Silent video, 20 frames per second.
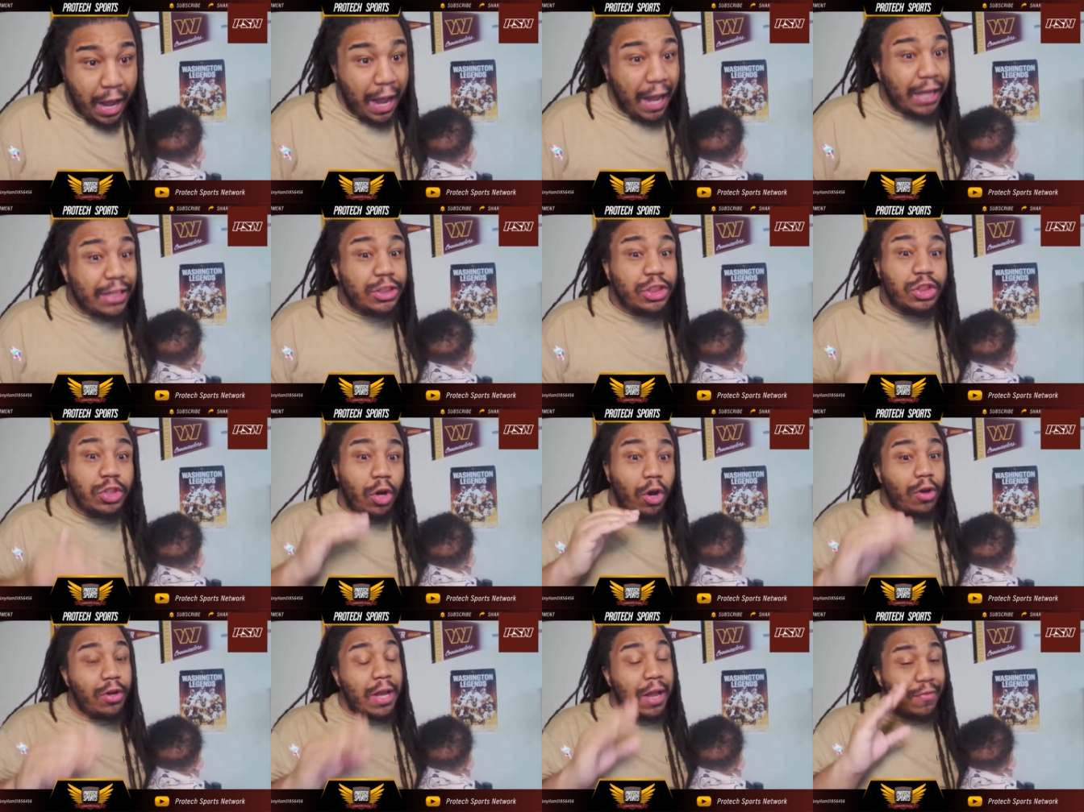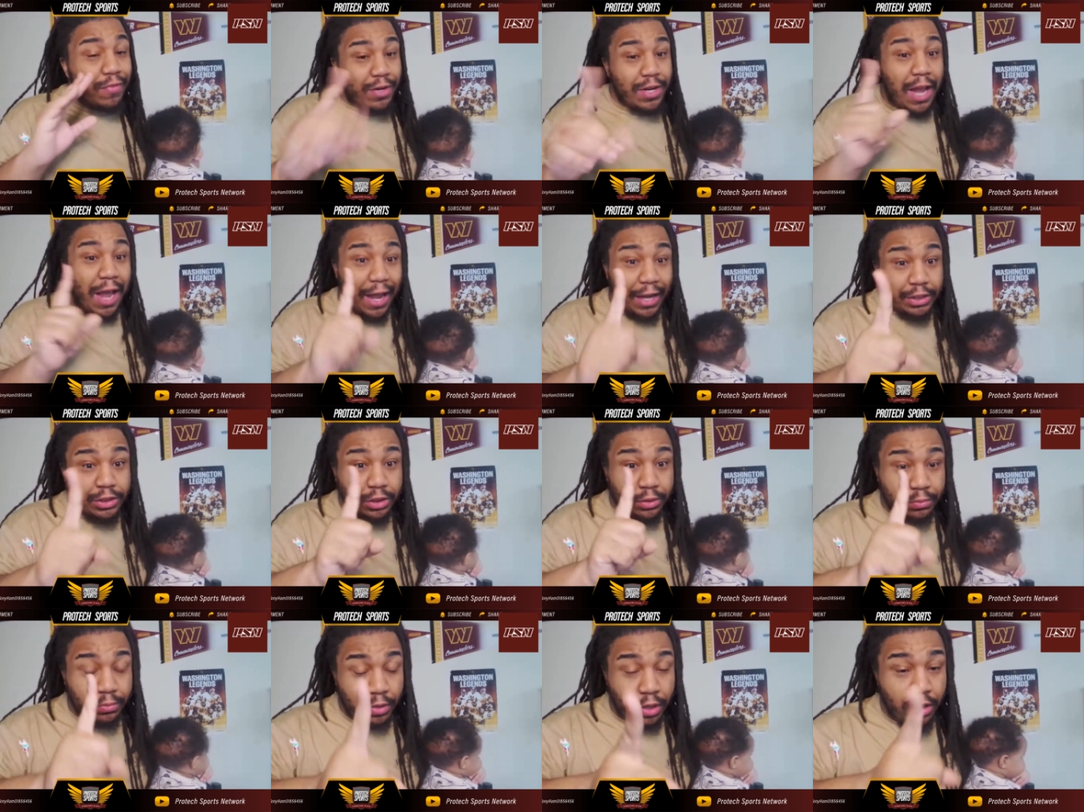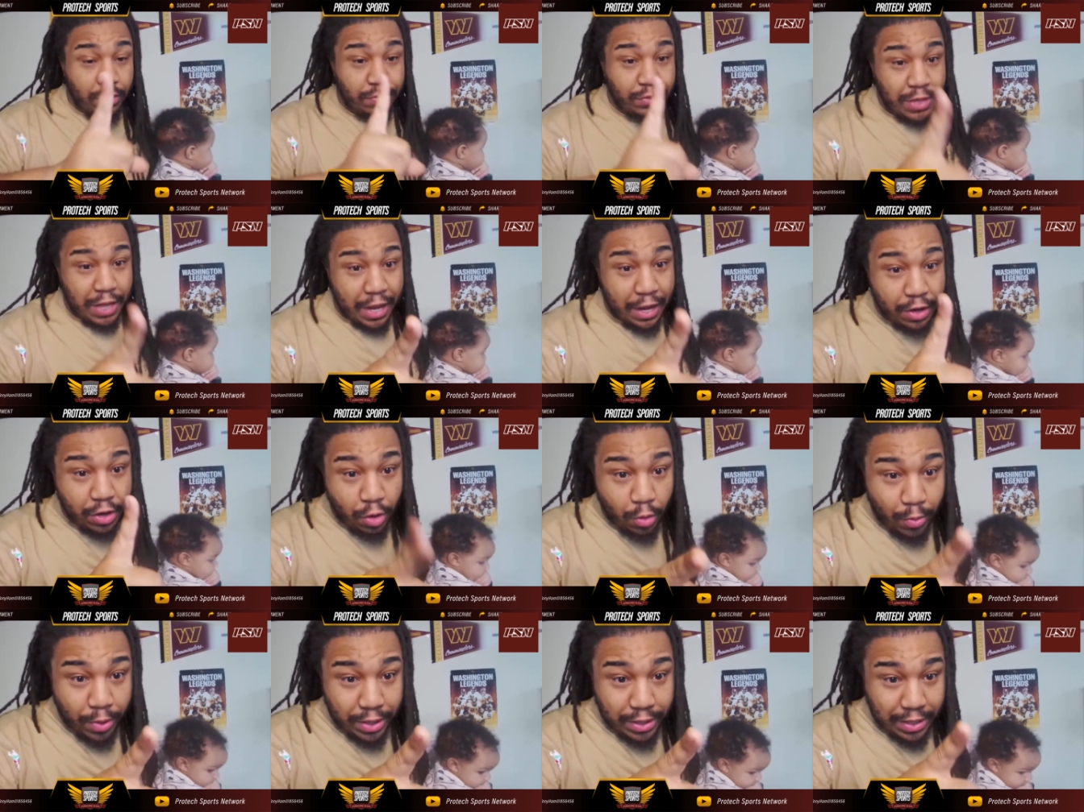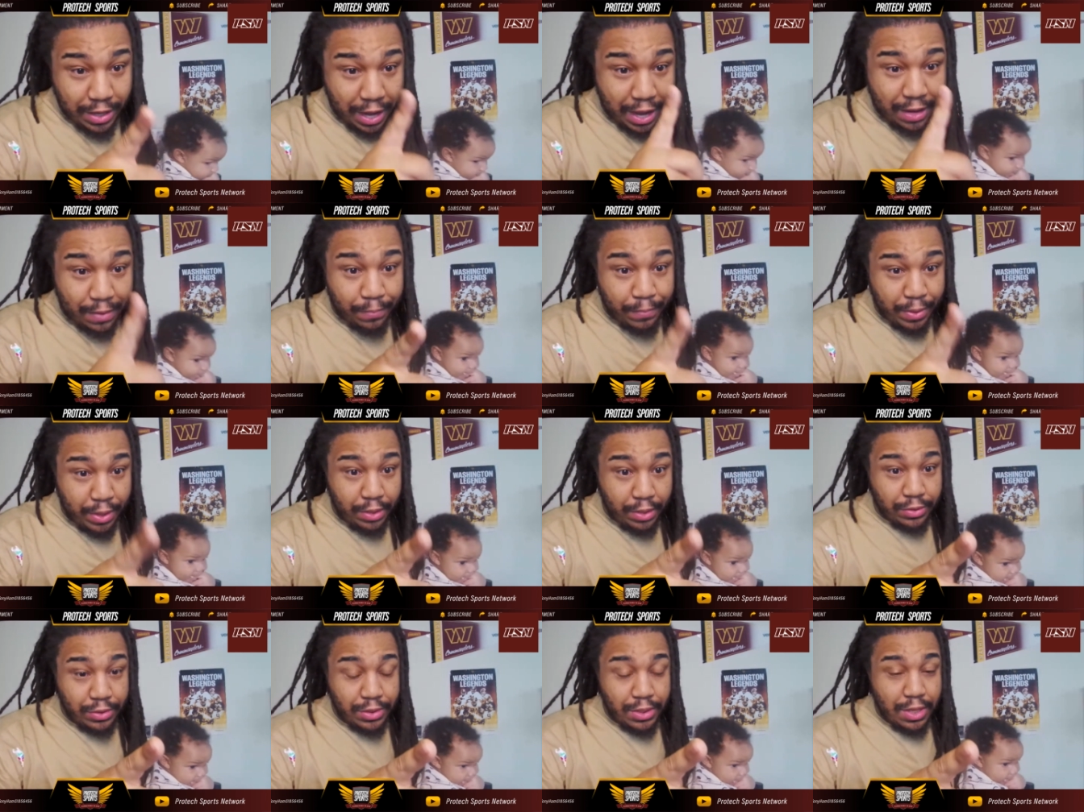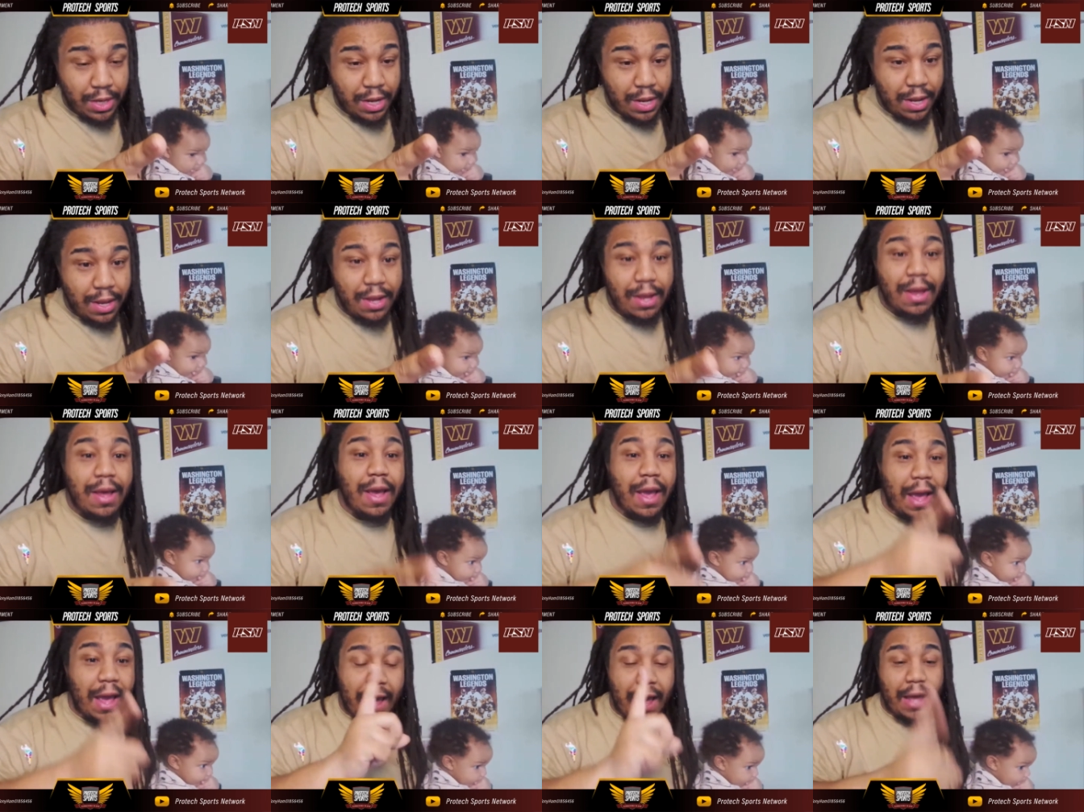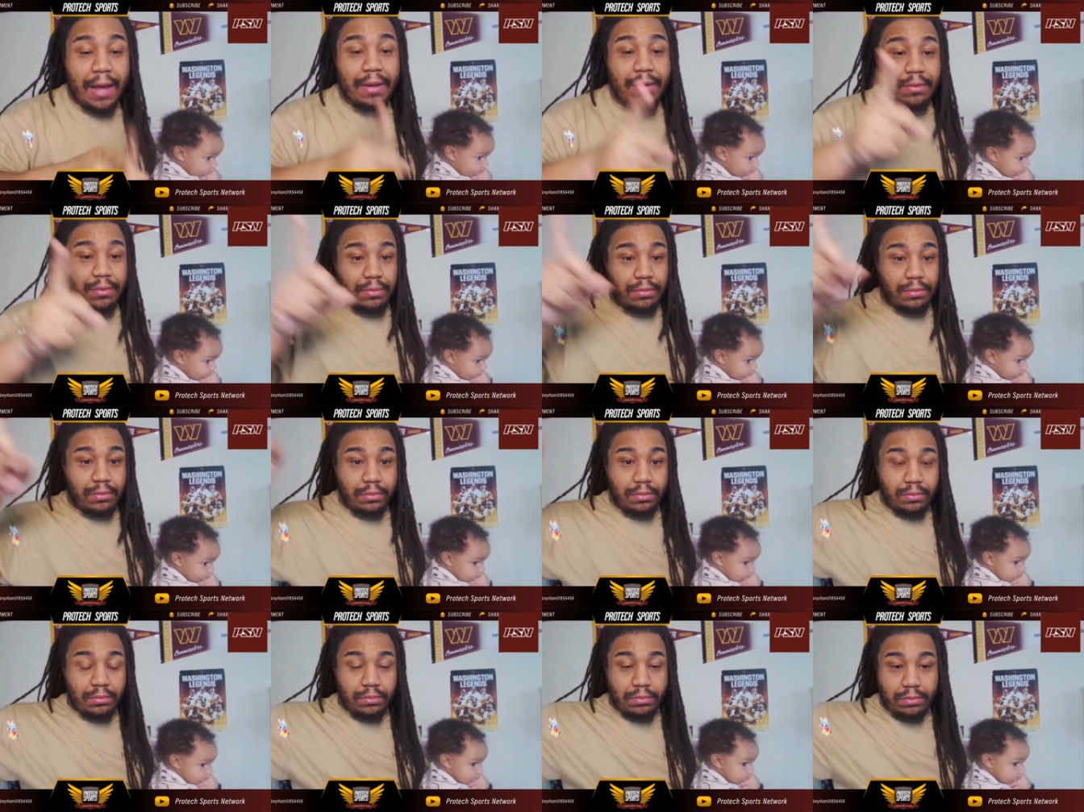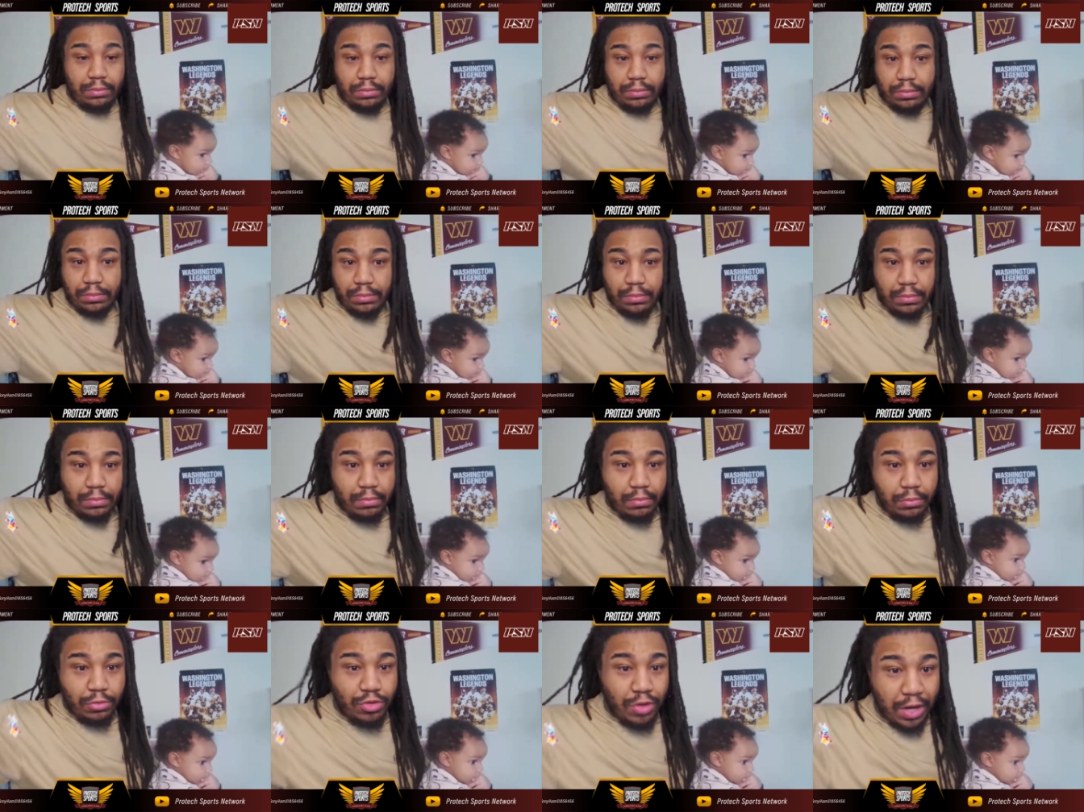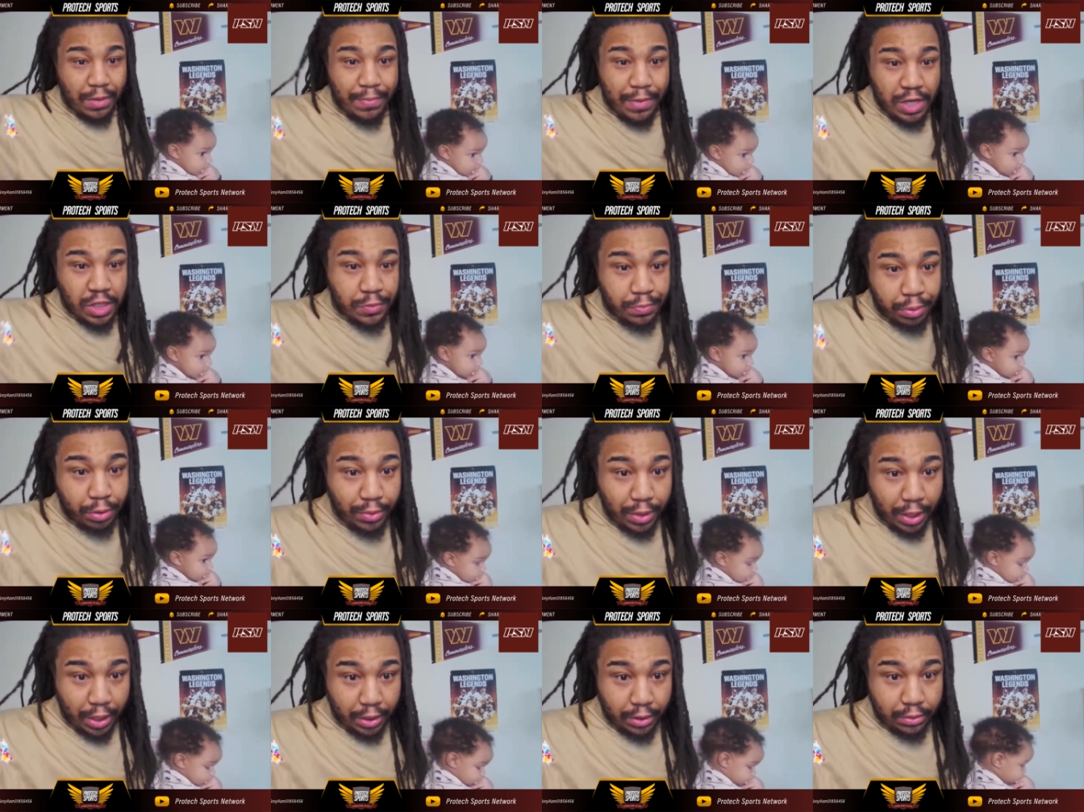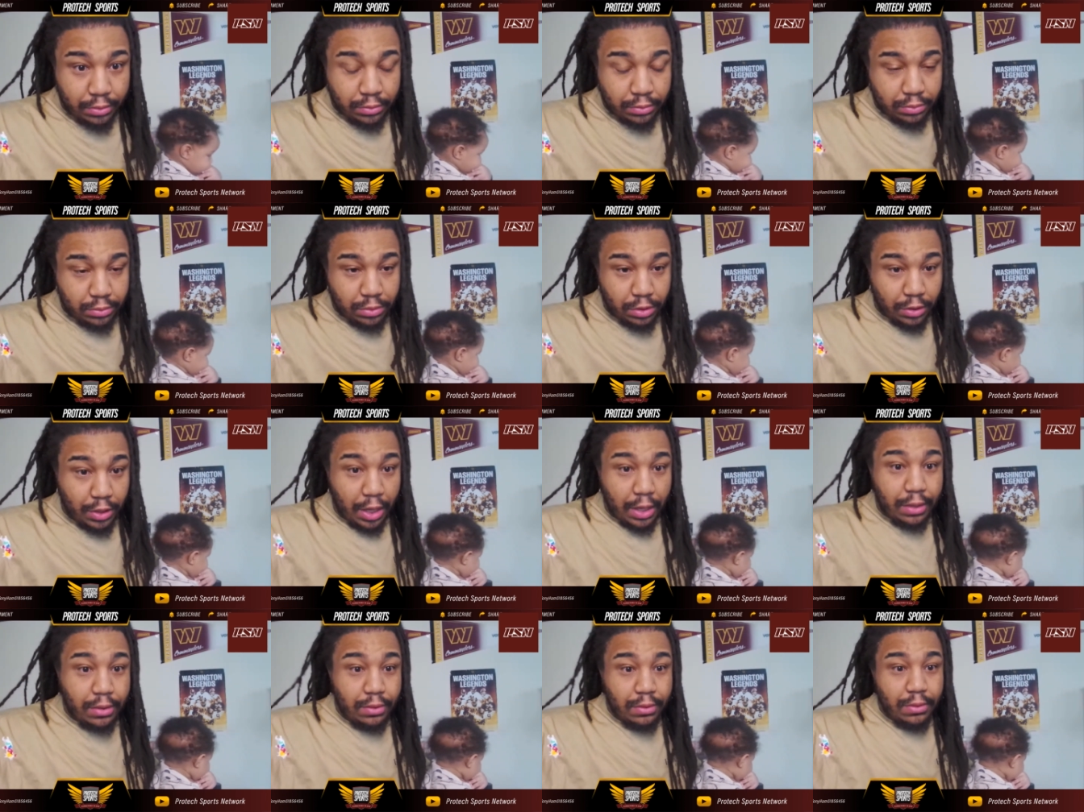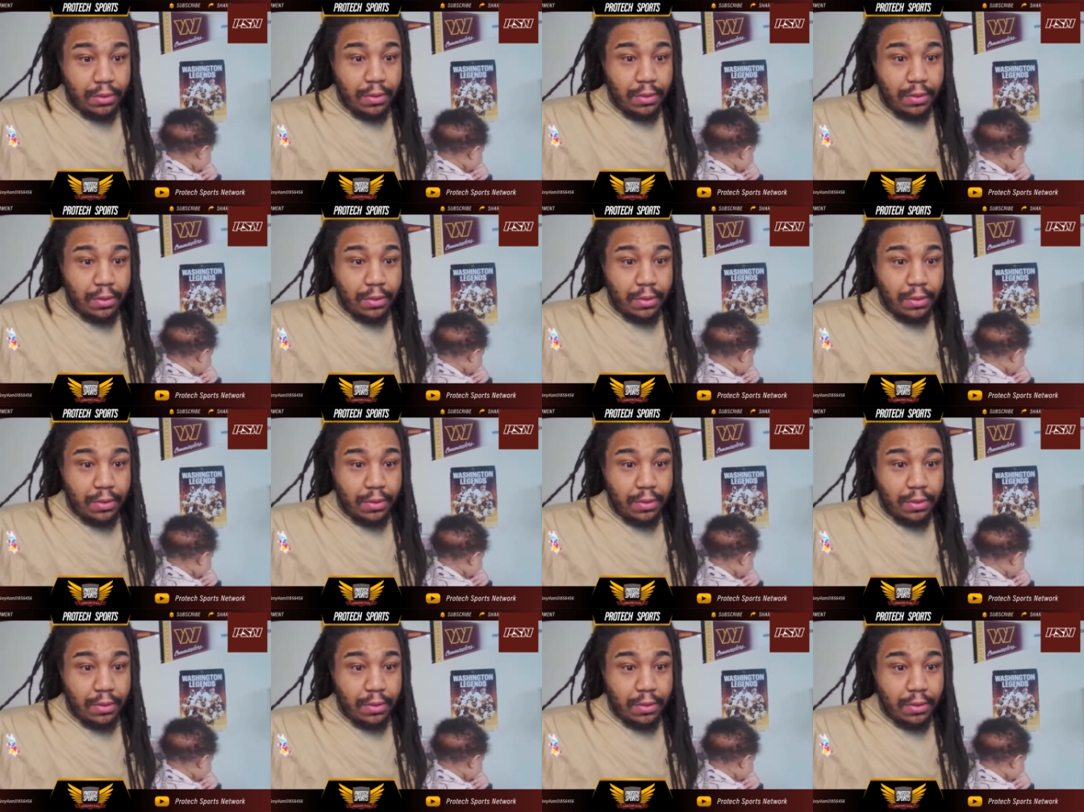I saw that reaction of Dan Quinn to Adam Peters at Drake Maye's pro day. Okay,